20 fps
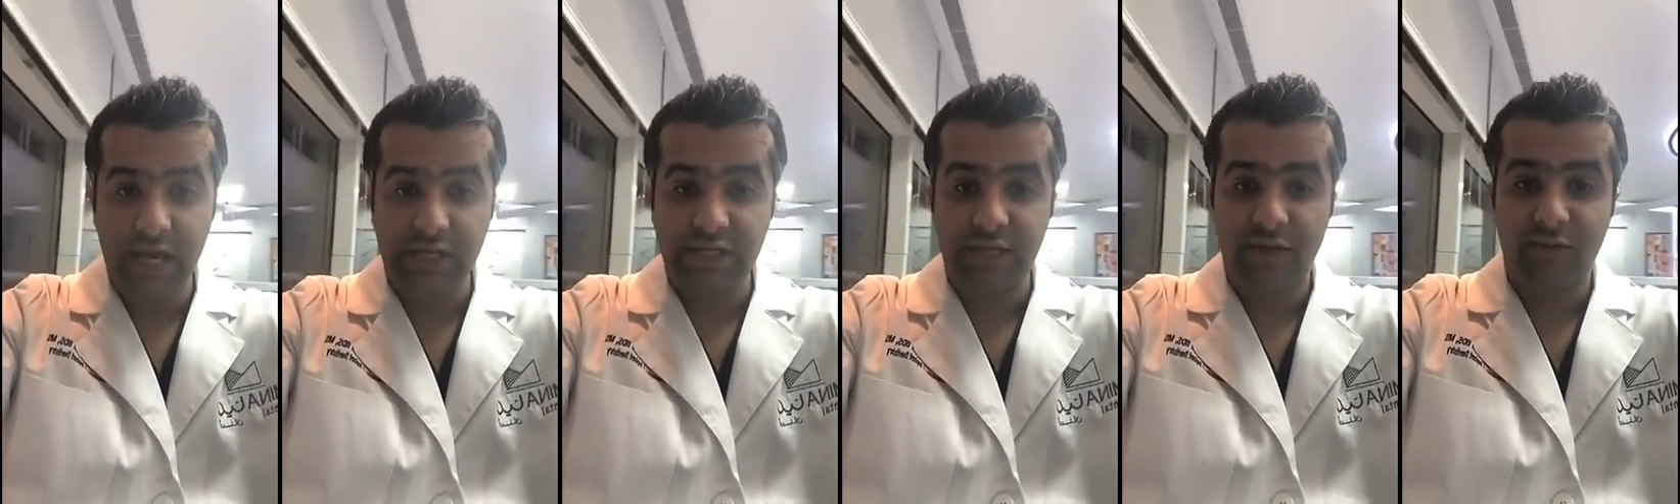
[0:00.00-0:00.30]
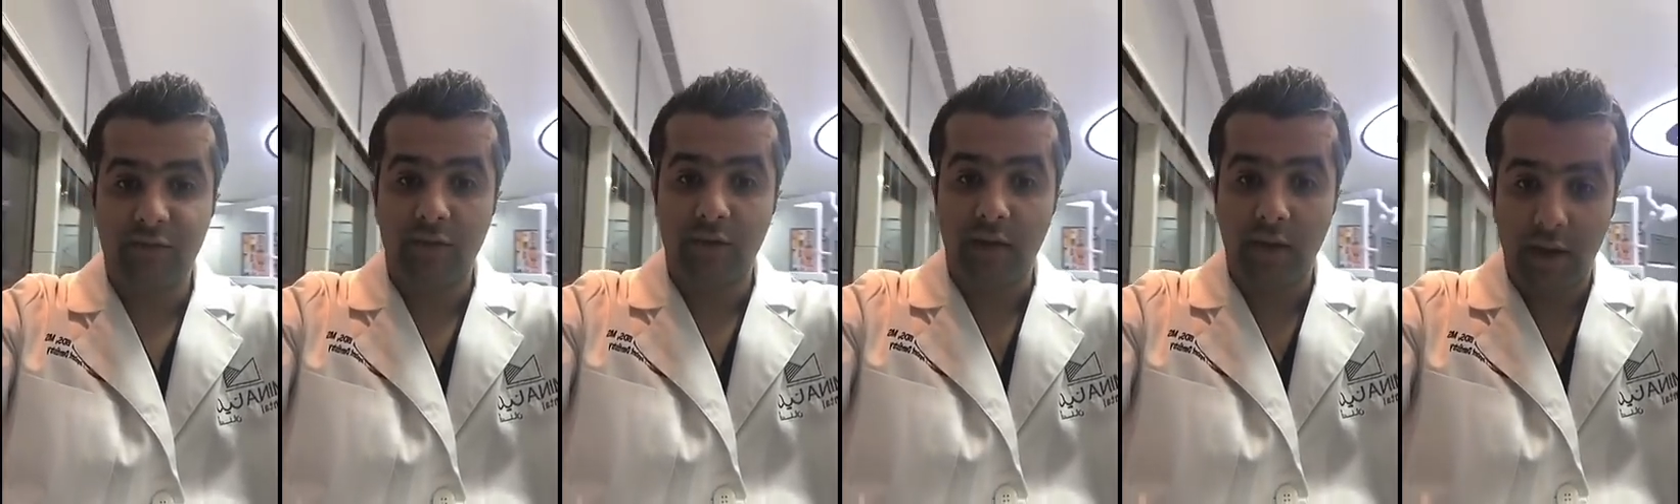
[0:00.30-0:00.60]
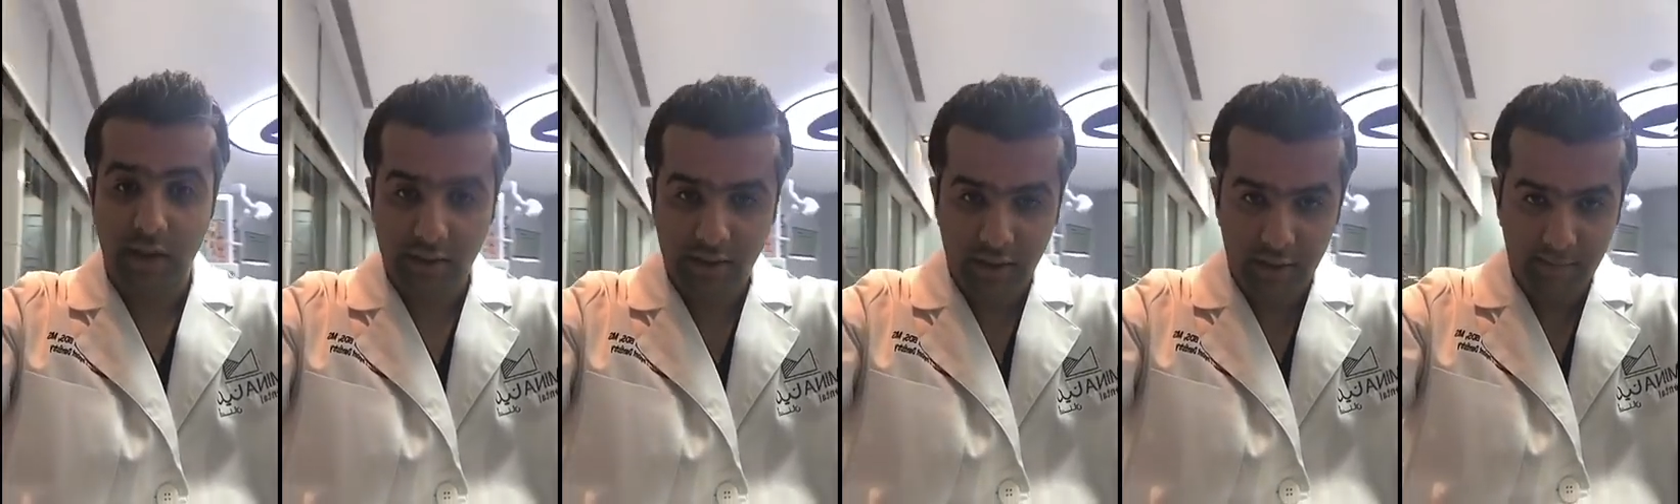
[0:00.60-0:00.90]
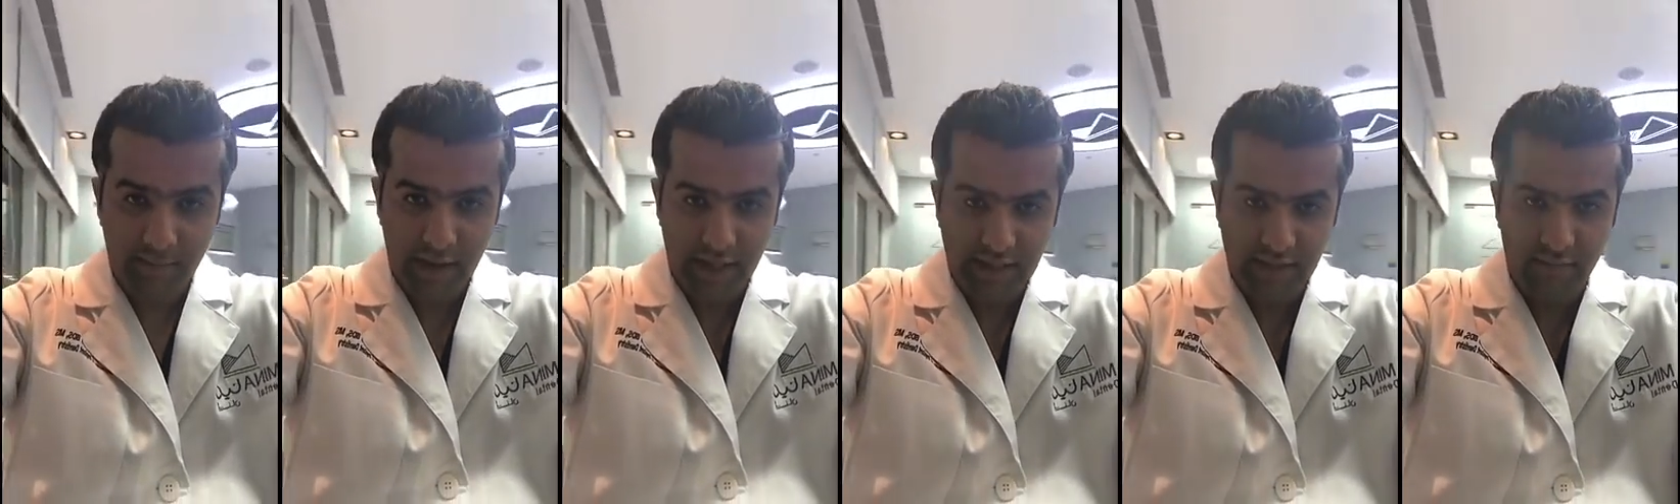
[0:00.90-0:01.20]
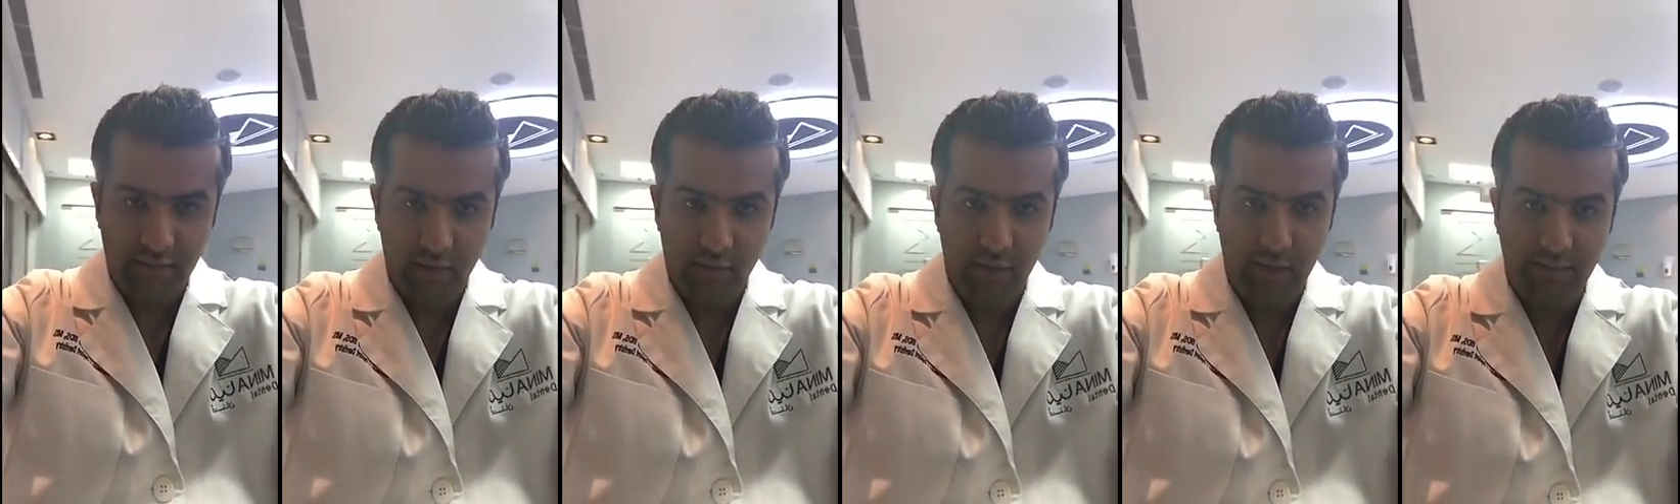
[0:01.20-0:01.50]
for altered passive
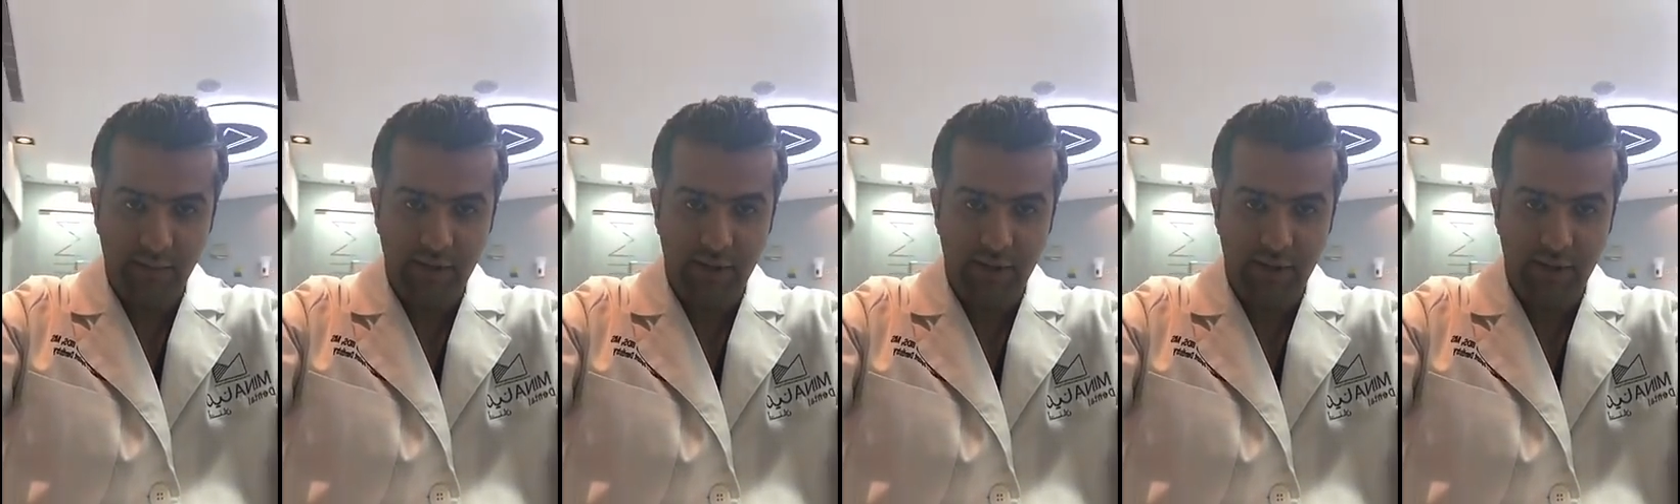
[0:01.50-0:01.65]
eruption.